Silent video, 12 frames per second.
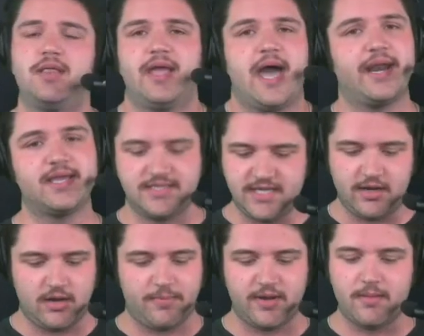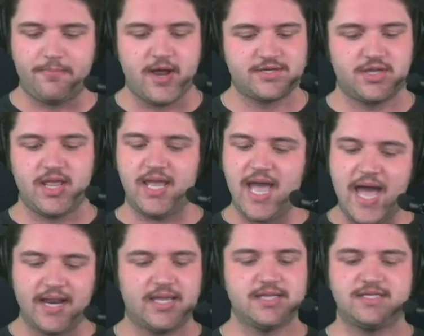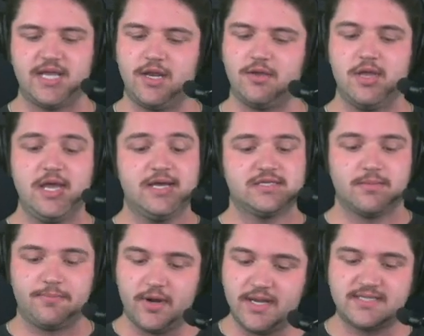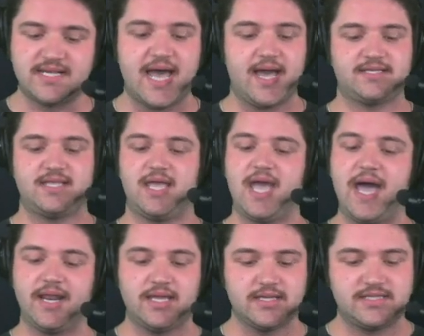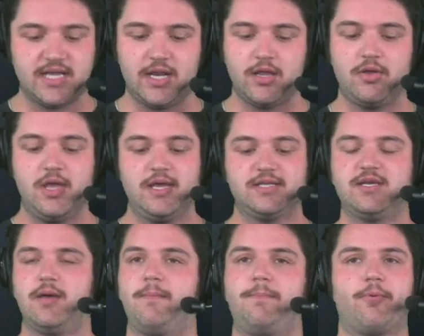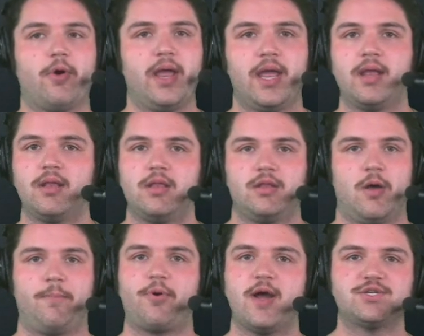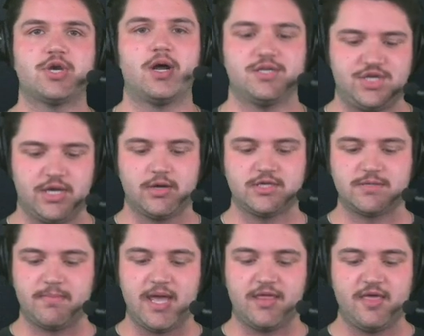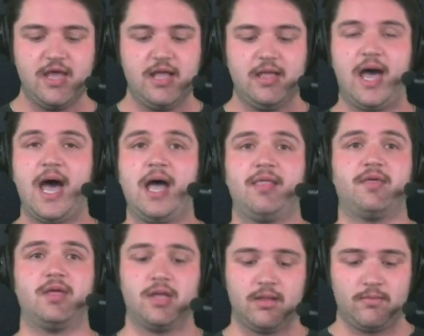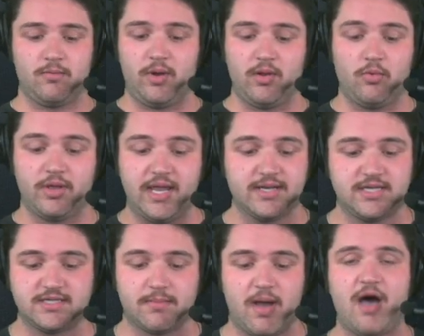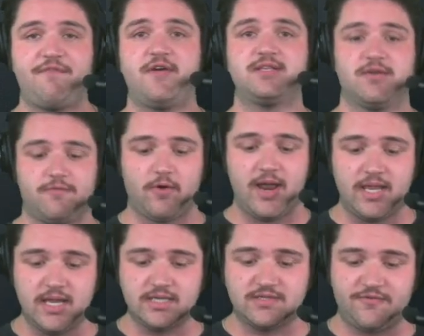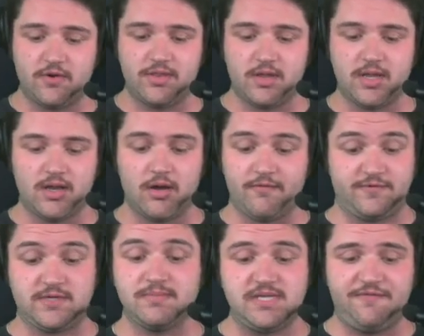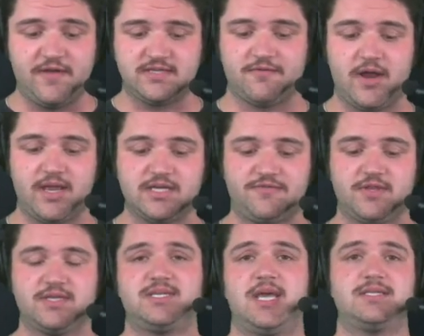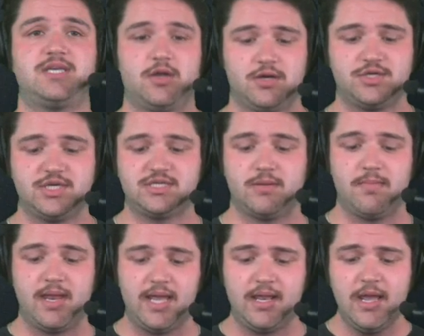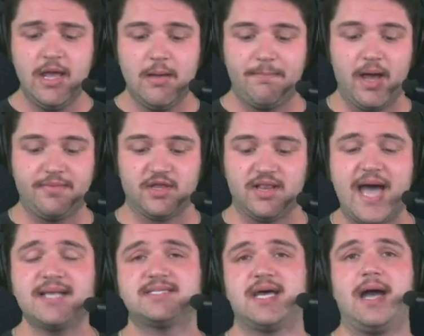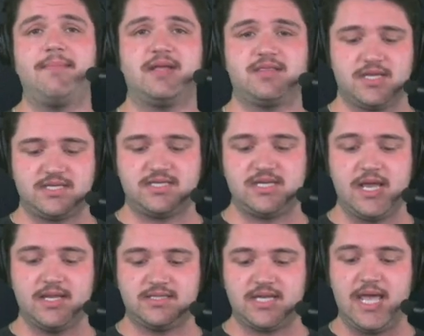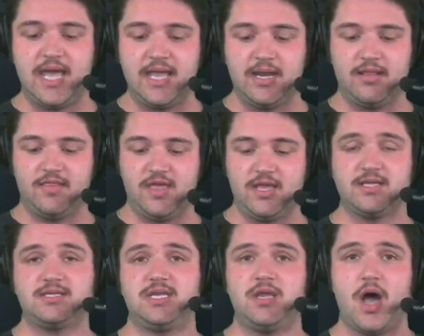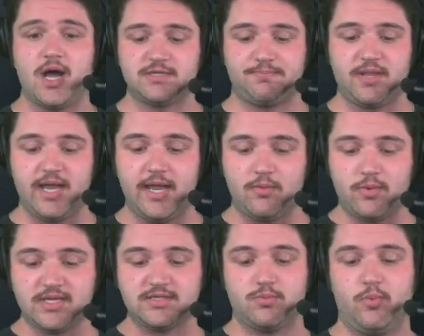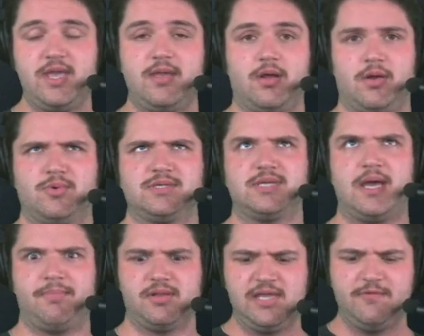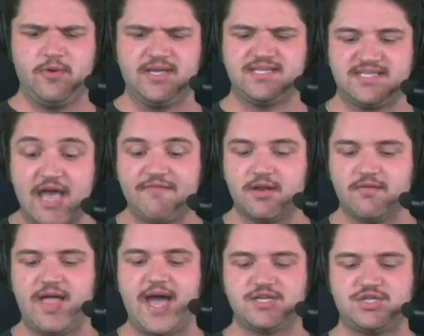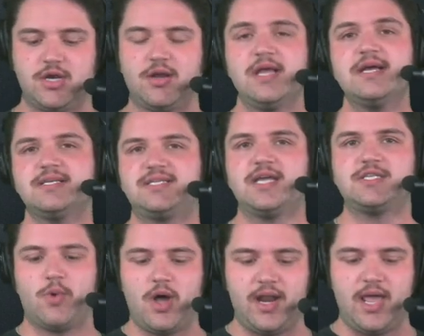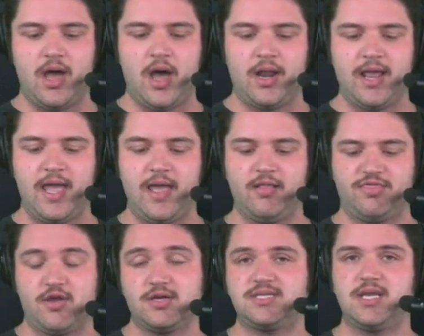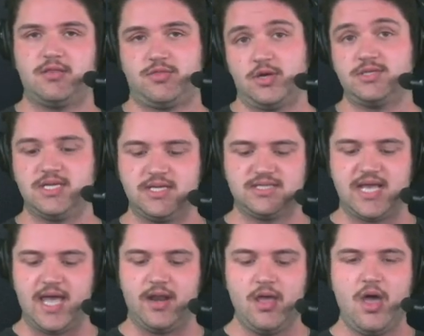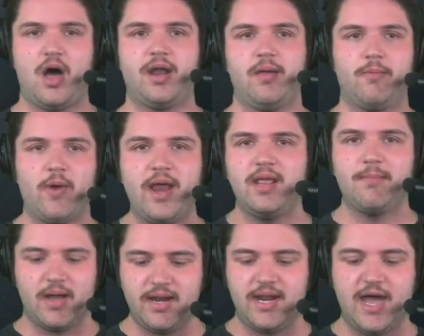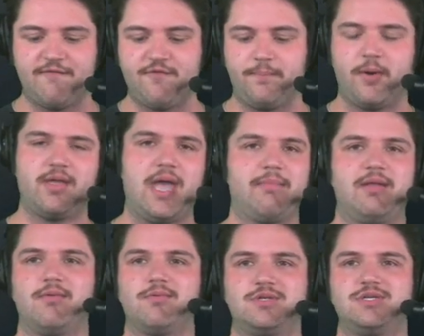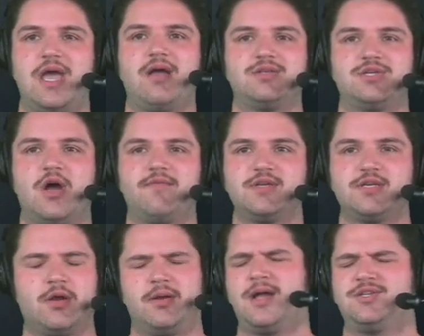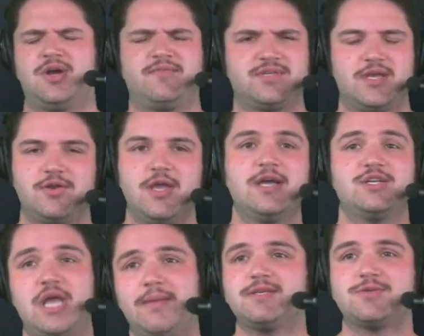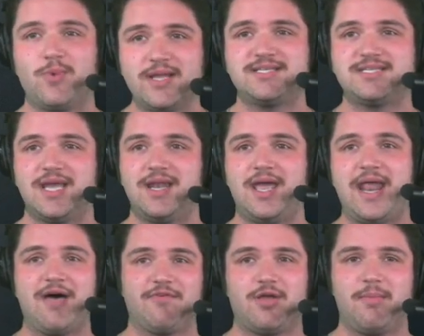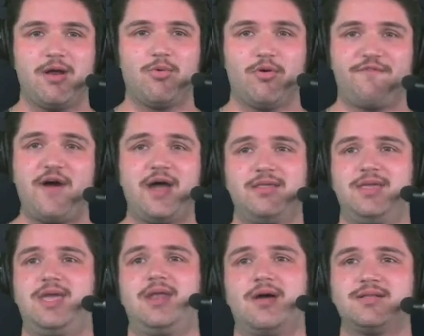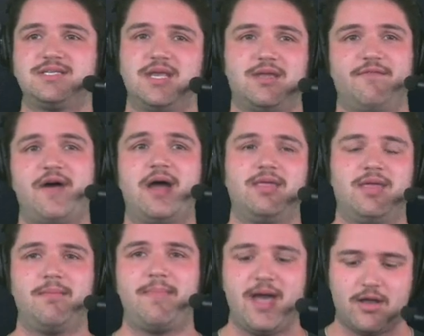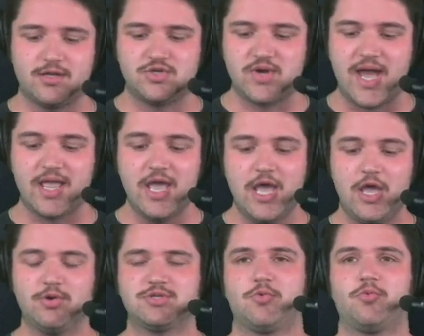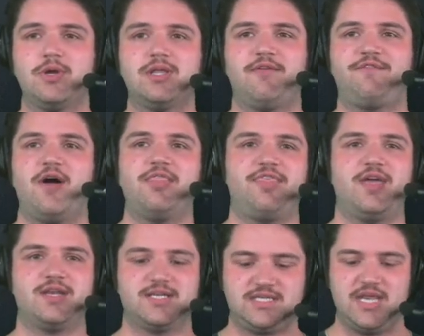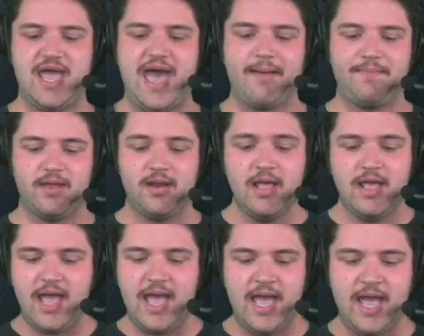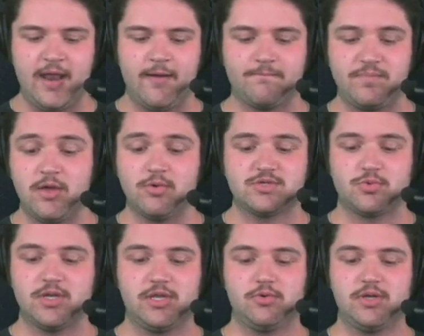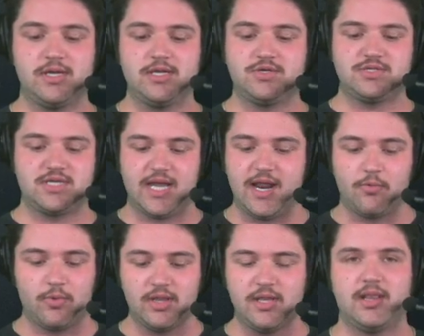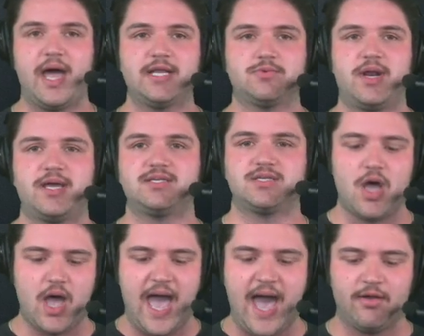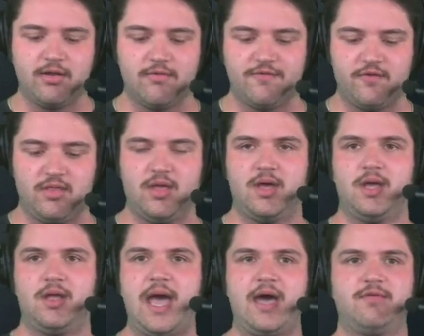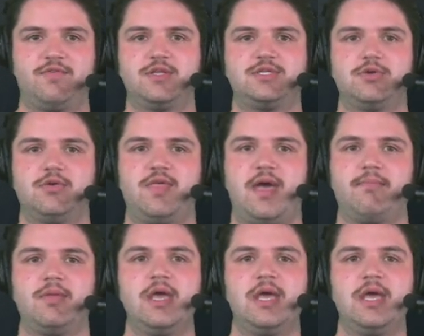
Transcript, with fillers: they got to continue to bring the pressure. They got to continue to bring sacks. They got to continue to bring pressure on Geno Smith. We'll get into some offensive rankings or some defensive rankings for the Saints here in just a minute. But the last time that the Saints and the Seahawks played was I believe Week 7 of last year. Saints won on a 13-10 on a rainy Monday Night Football game, and Jameis Winston and Alvin Kamara were finally getting on sync and finally getting back on track. It was a really fun thing to see happen, and it was really, really interesting, and I really liked what I saw out of the two of them